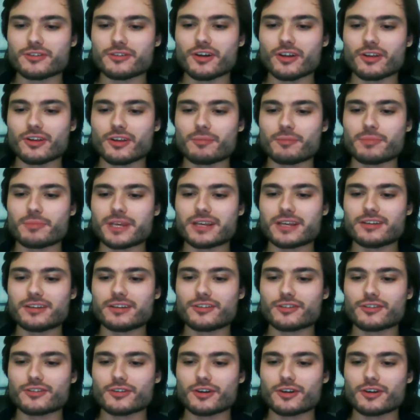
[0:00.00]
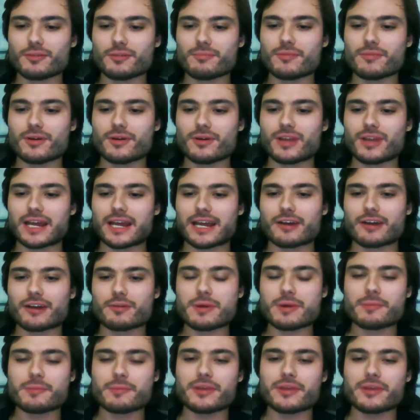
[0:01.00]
not the big mm-hmm. sort of like I remember